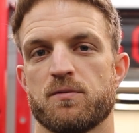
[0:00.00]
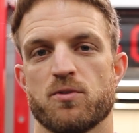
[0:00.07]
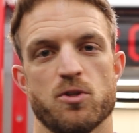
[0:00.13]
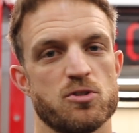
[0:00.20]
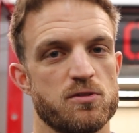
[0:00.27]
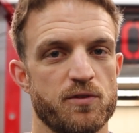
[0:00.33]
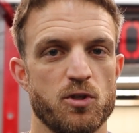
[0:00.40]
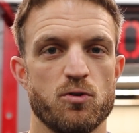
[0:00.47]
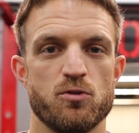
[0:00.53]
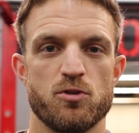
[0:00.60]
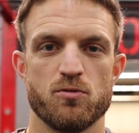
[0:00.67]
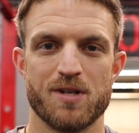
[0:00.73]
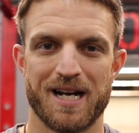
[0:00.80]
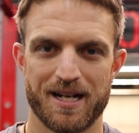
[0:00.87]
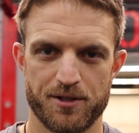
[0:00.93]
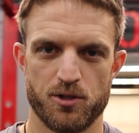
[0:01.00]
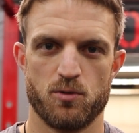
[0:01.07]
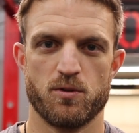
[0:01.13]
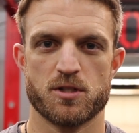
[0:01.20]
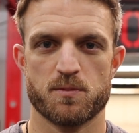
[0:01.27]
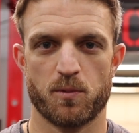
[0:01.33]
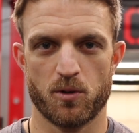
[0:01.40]
For those of you who do not know
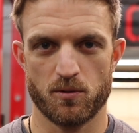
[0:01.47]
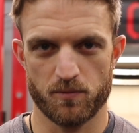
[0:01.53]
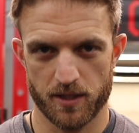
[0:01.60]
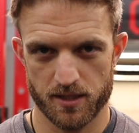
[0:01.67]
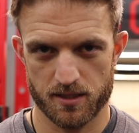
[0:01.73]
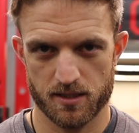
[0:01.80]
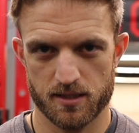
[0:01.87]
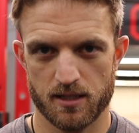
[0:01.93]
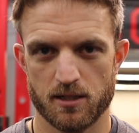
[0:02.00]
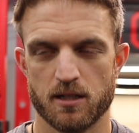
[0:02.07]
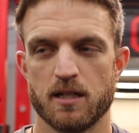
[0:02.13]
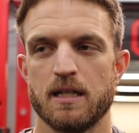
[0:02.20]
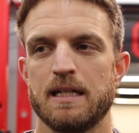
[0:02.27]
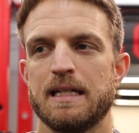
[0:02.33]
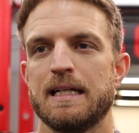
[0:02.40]
what Spartan races are,